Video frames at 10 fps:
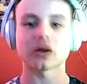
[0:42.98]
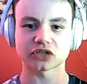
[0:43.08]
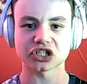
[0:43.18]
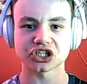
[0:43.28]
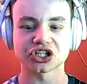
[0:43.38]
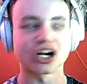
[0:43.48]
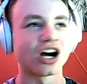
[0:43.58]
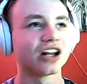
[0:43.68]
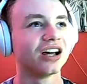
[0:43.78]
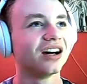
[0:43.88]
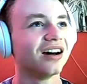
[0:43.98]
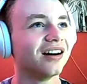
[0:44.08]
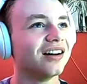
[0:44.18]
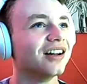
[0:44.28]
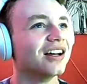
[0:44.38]
to start.
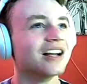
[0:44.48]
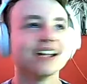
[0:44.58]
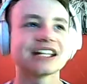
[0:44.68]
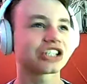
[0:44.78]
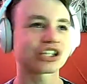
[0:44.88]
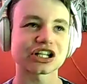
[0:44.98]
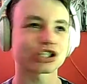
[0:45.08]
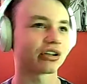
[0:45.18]
Let's just get straight